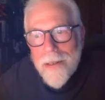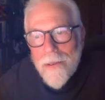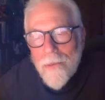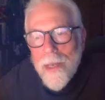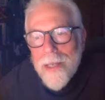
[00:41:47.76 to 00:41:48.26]

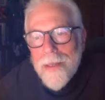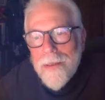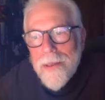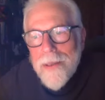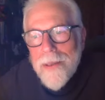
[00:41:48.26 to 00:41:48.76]

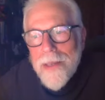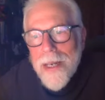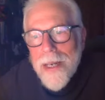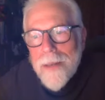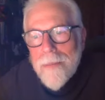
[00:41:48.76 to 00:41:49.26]
when
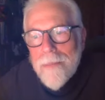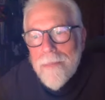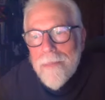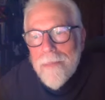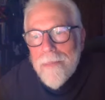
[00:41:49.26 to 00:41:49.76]
the
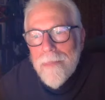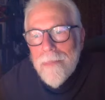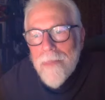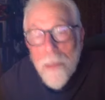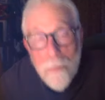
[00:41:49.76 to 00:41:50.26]

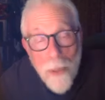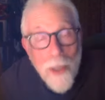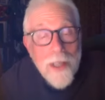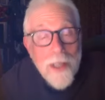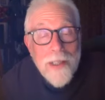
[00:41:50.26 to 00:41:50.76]

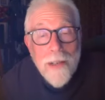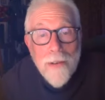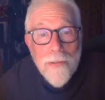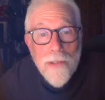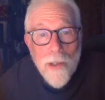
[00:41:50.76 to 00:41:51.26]
book
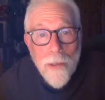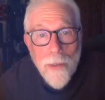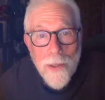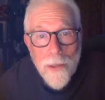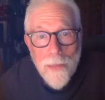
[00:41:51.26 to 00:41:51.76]
Tarot of
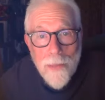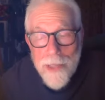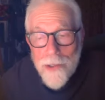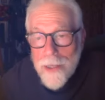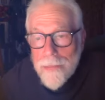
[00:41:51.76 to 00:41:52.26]
Ceremonial
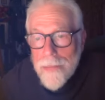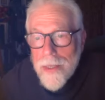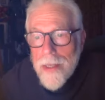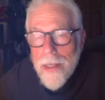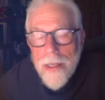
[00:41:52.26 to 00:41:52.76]
Magic
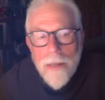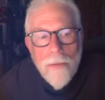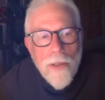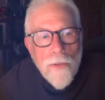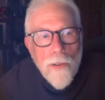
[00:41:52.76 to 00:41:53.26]

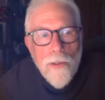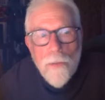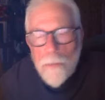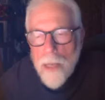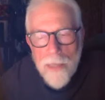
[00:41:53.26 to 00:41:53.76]
was
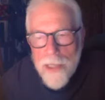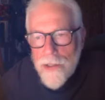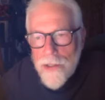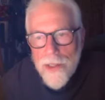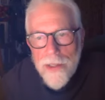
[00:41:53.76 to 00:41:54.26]
first
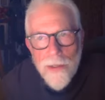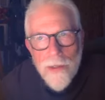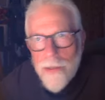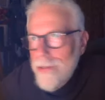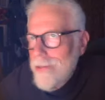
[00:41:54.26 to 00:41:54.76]
published, this
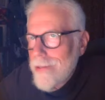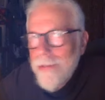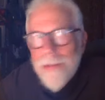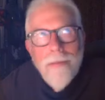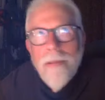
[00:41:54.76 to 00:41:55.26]
is,
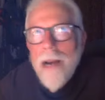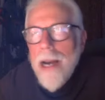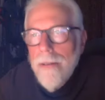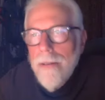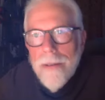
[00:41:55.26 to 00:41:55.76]

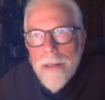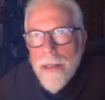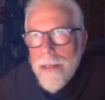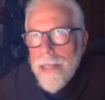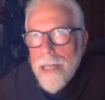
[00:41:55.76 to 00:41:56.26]
wow,
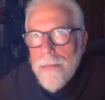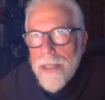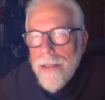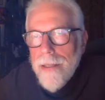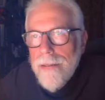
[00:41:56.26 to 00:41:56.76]
long time
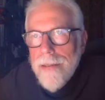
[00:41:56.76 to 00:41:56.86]
ago,